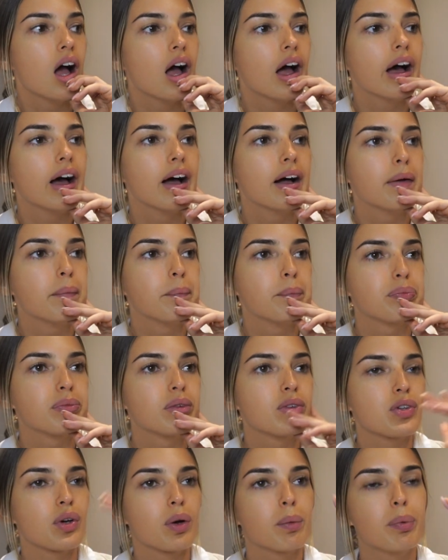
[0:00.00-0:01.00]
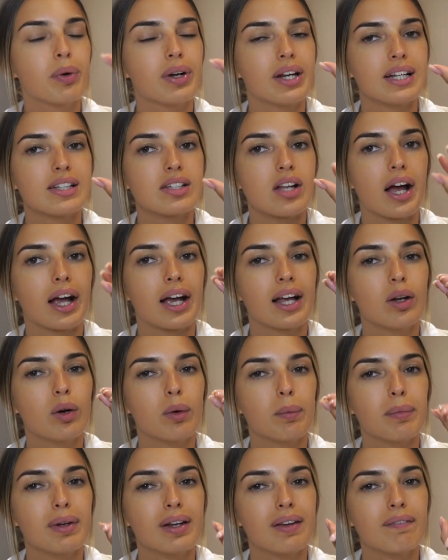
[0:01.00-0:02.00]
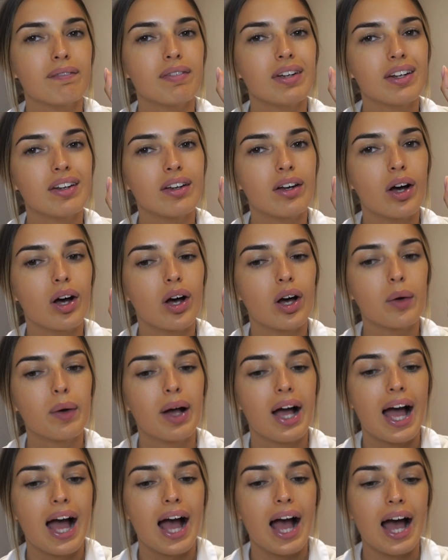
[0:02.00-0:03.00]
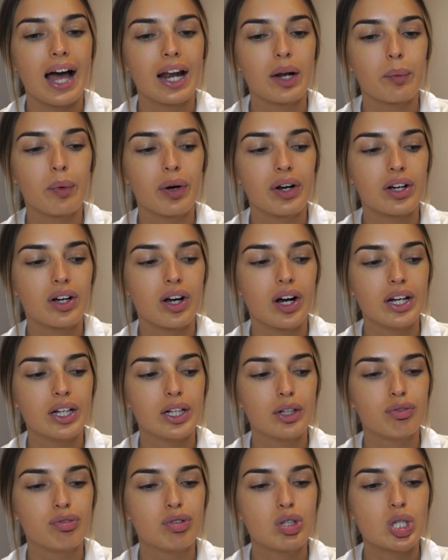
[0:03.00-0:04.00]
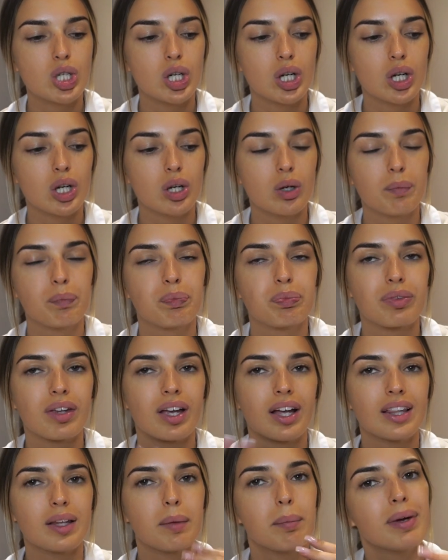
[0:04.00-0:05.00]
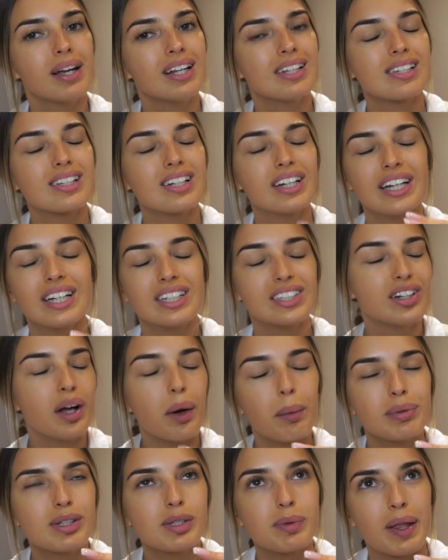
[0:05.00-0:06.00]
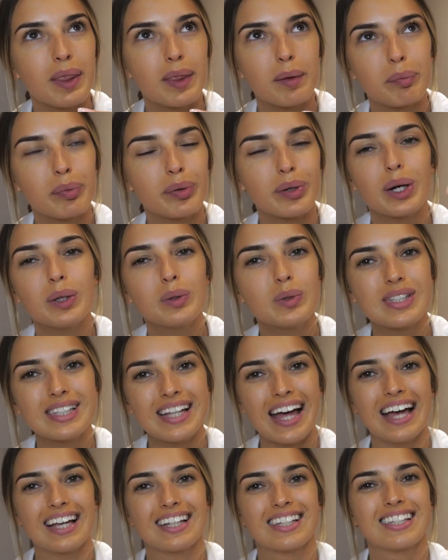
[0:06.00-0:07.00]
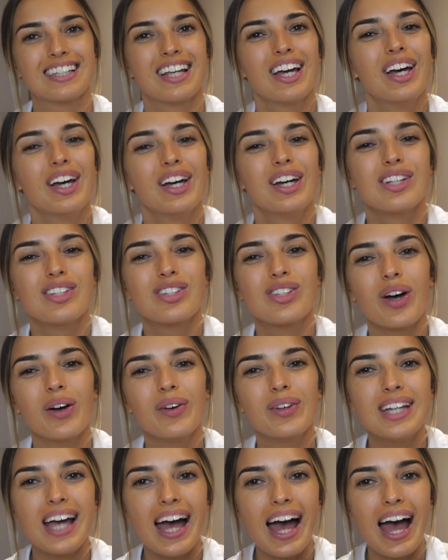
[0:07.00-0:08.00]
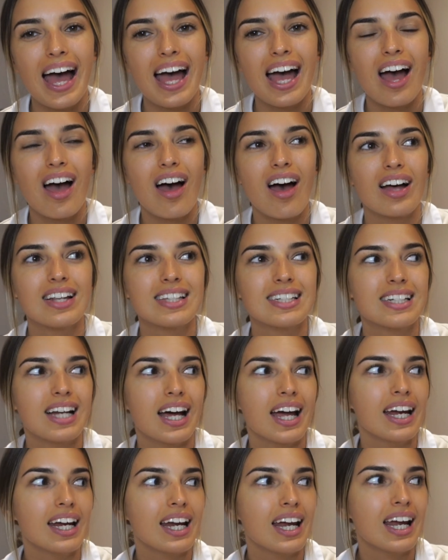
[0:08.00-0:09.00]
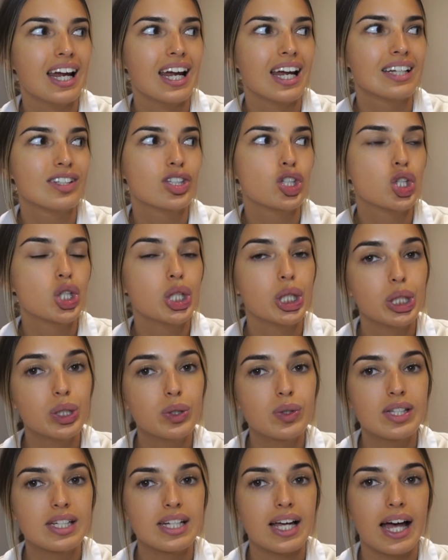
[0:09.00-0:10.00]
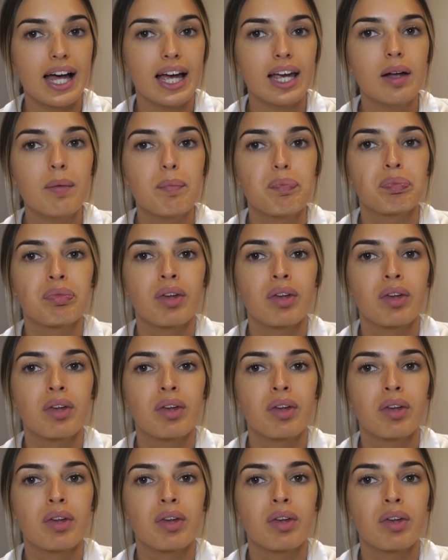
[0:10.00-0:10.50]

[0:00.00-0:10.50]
Um, so I can put it into like a little mini video and I want to kind of do the bits leading up to it, the process. So yeah, uh, today is Tuesday.